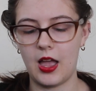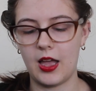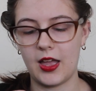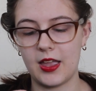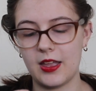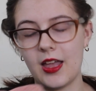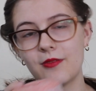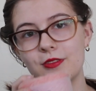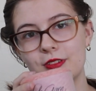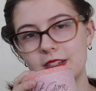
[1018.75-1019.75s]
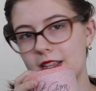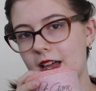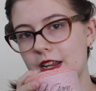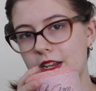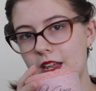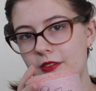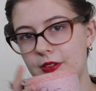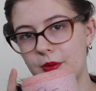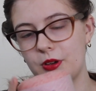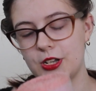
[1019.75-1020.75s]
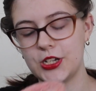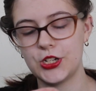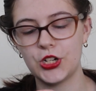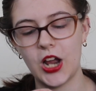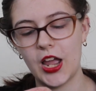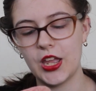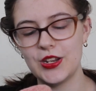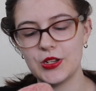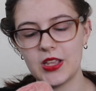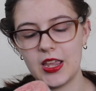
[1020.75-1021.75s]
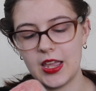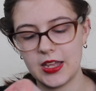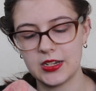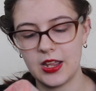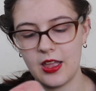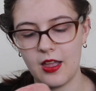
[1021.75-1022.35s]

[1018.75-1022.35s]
I have not decided if I'm going to try and do that yet.